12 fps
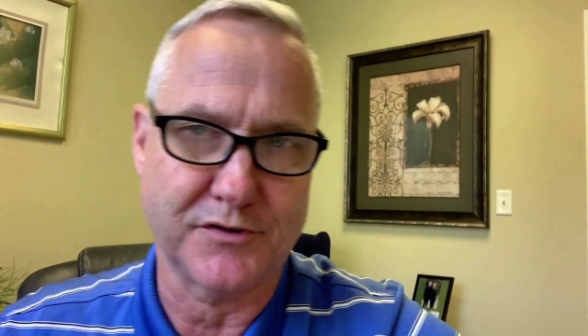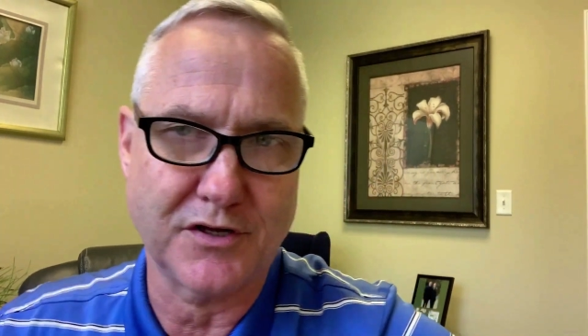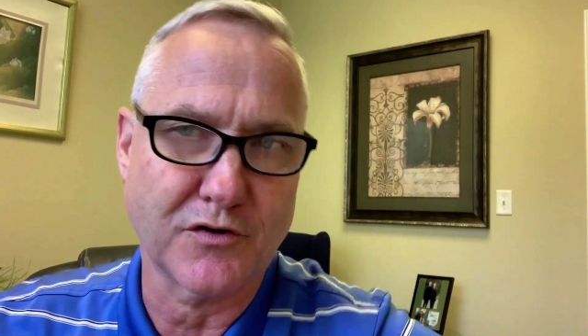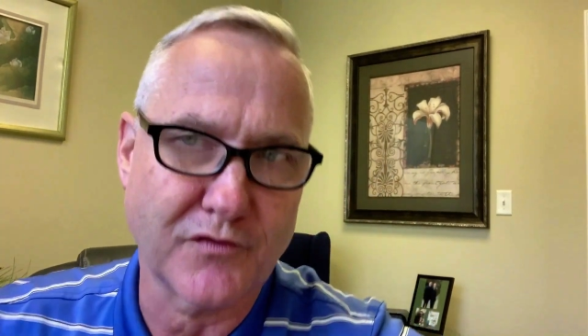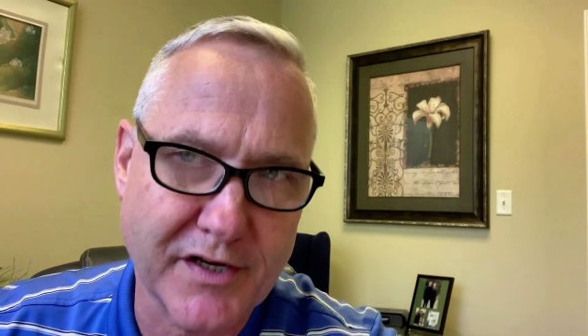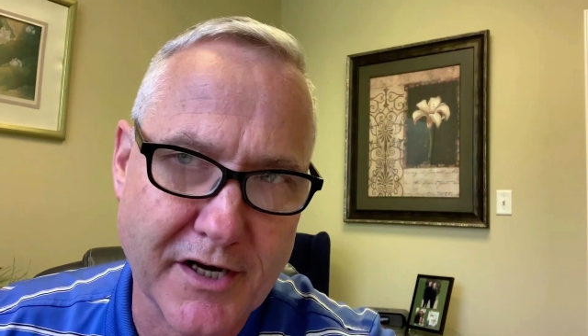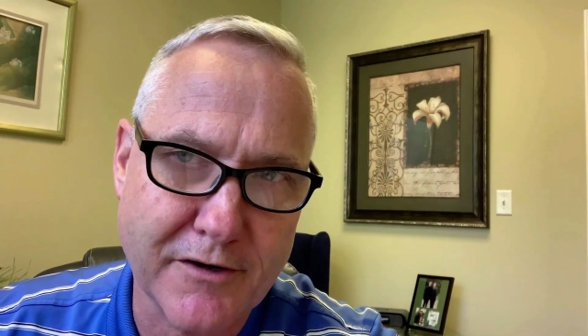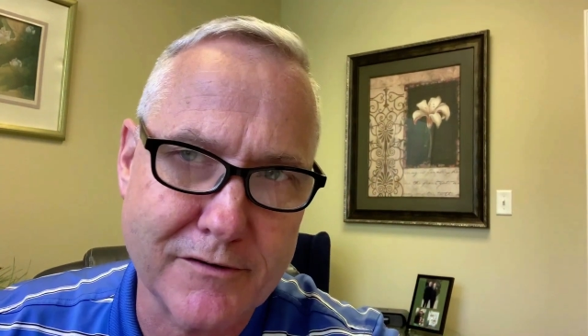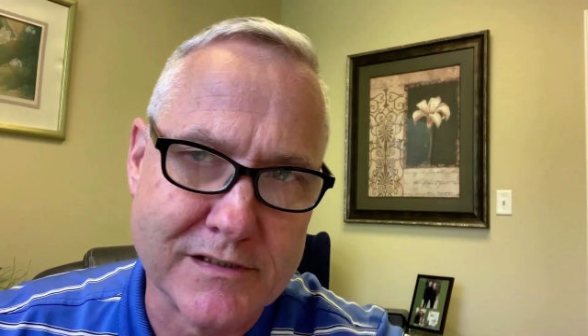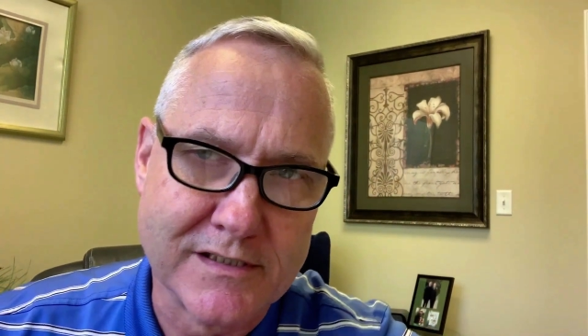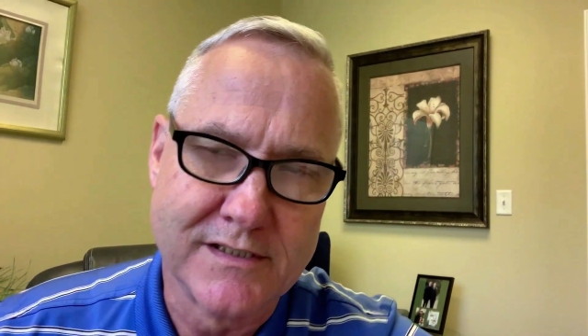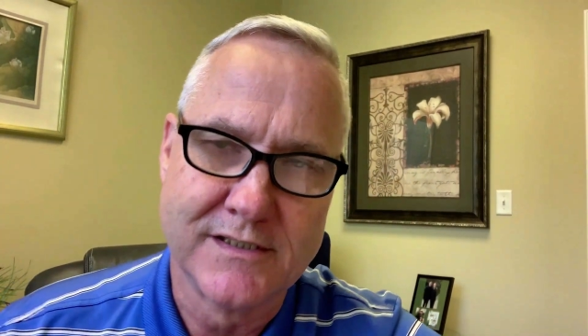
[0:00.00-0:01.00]
I'll do another
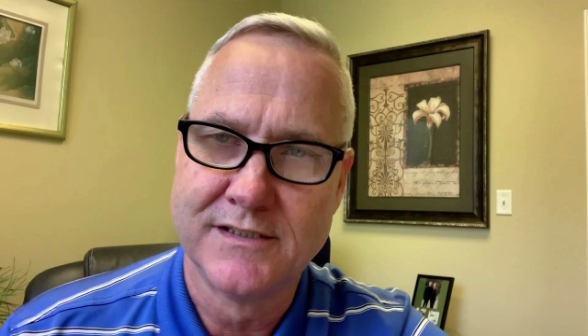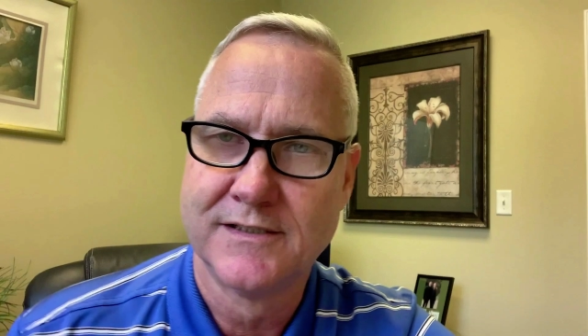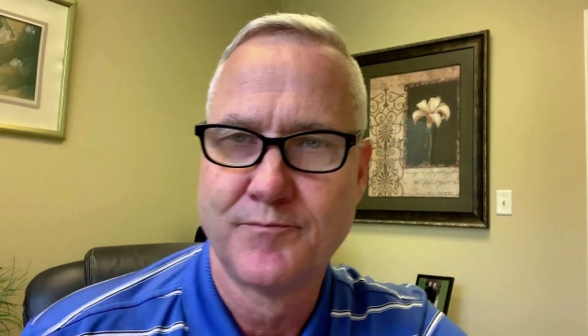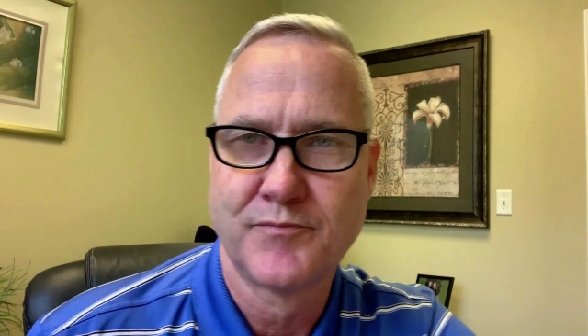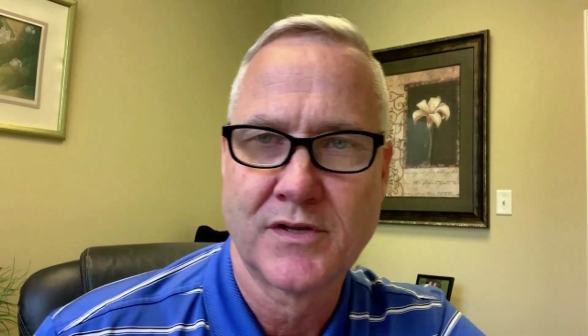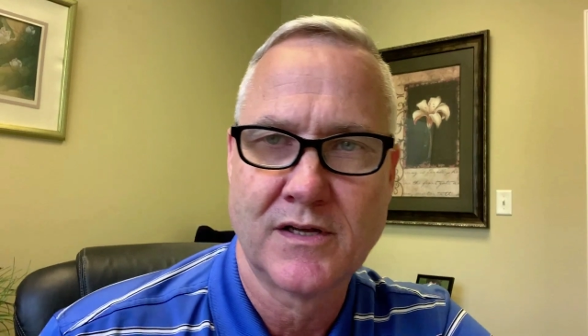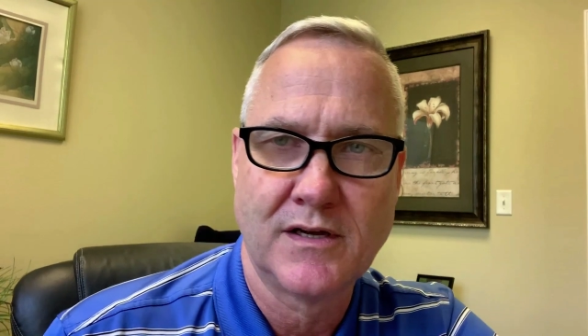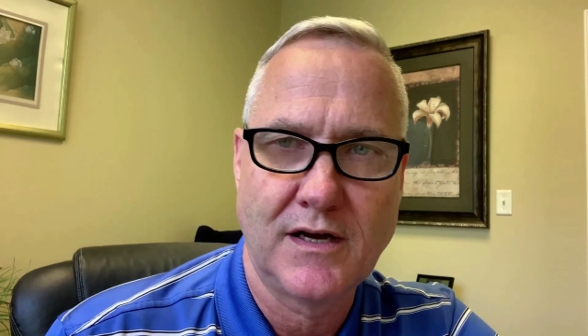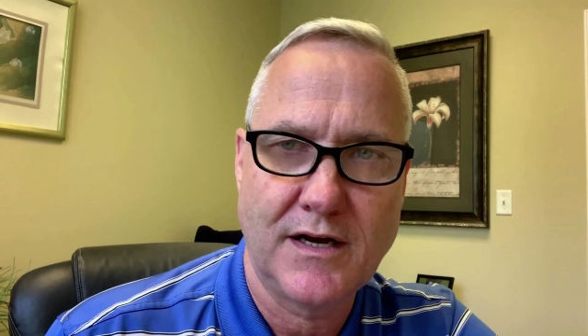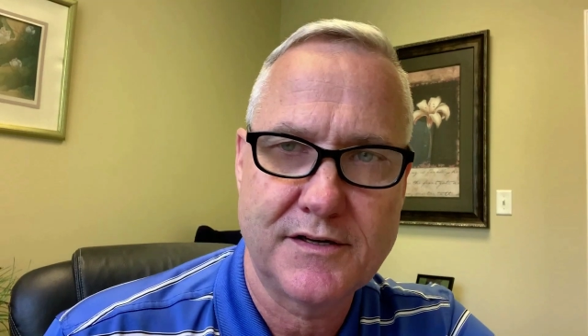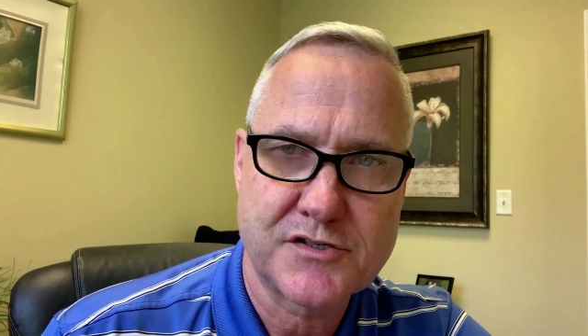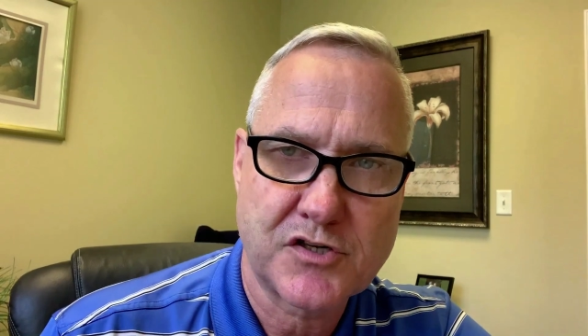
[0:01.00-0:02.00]
video
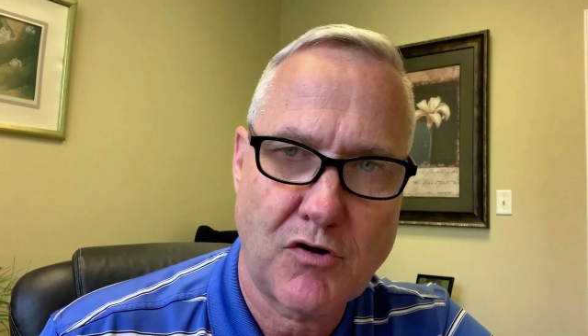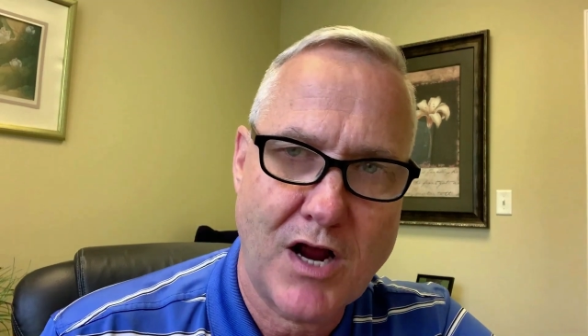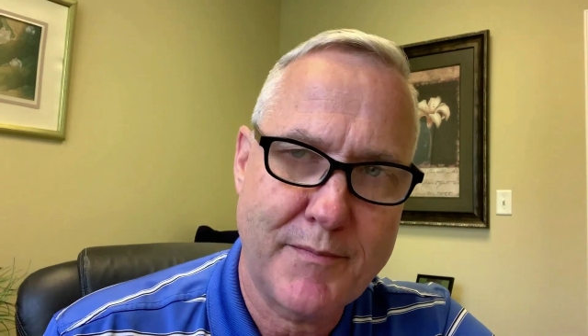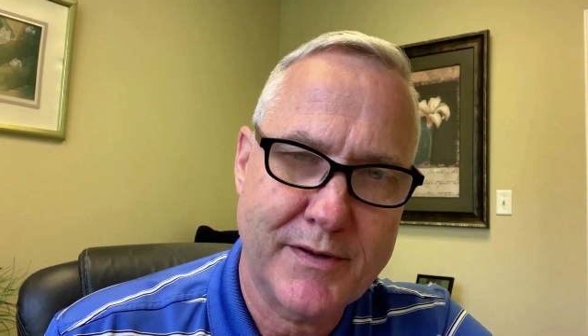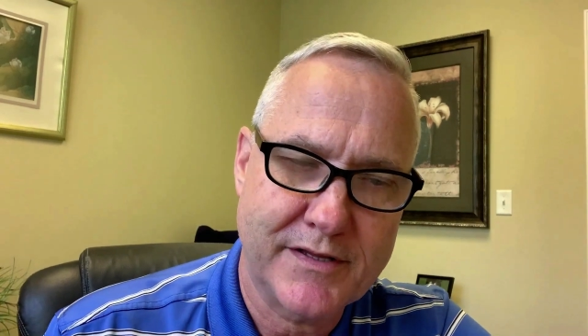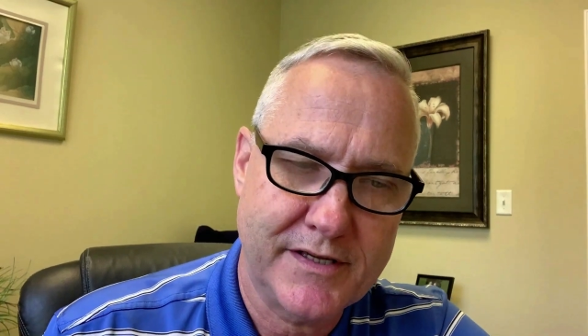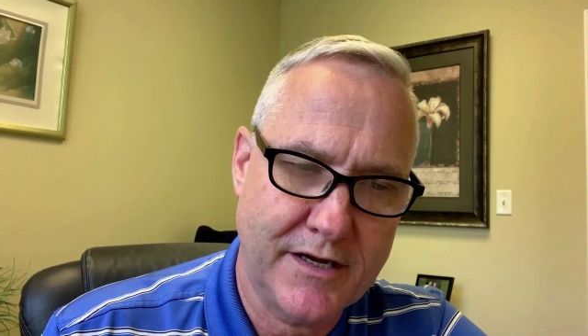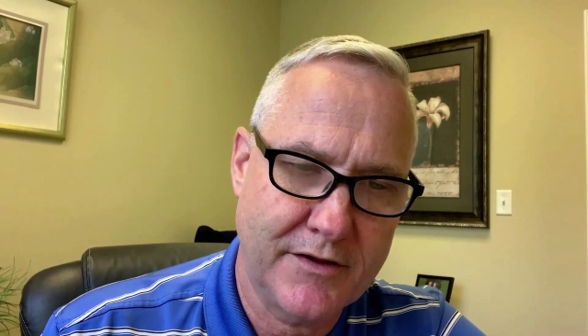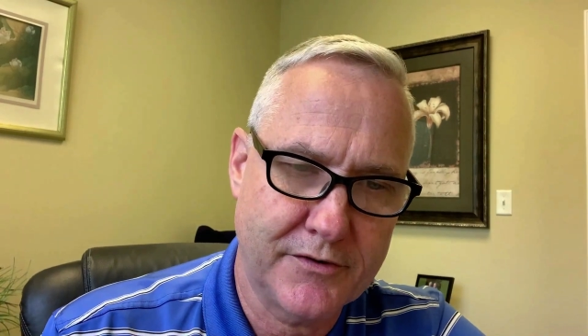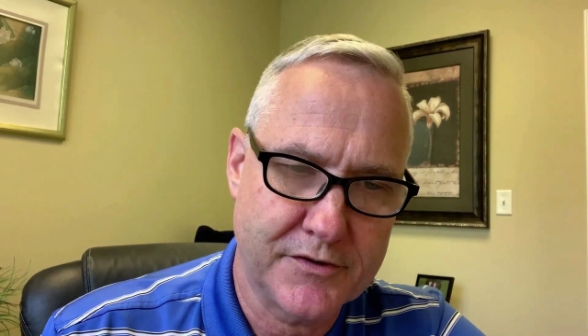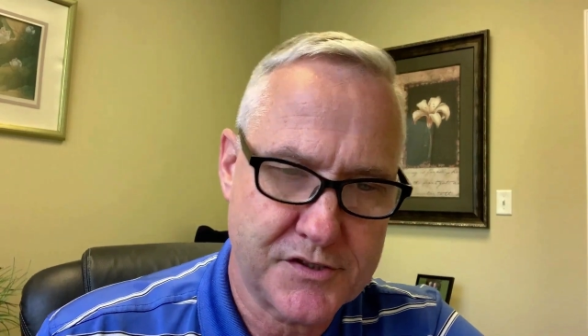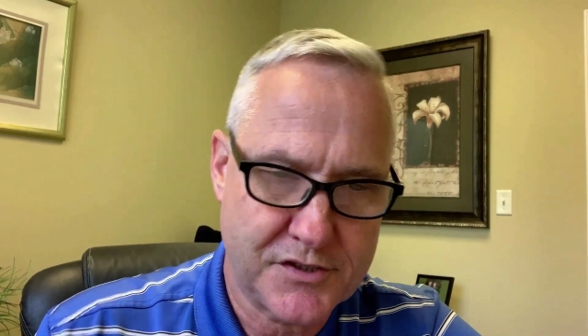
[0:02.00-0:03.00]
describing
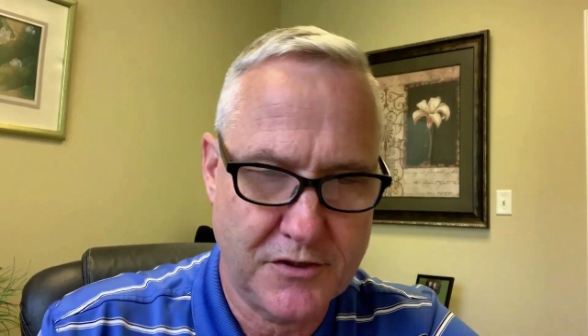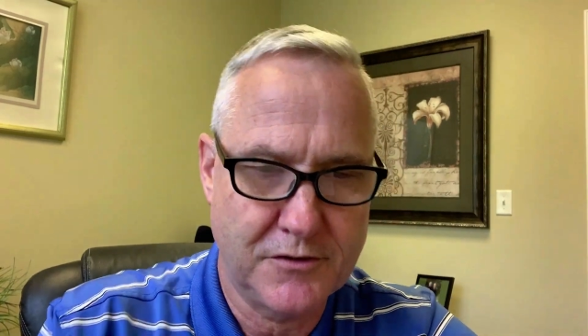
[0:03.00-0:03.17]
the others.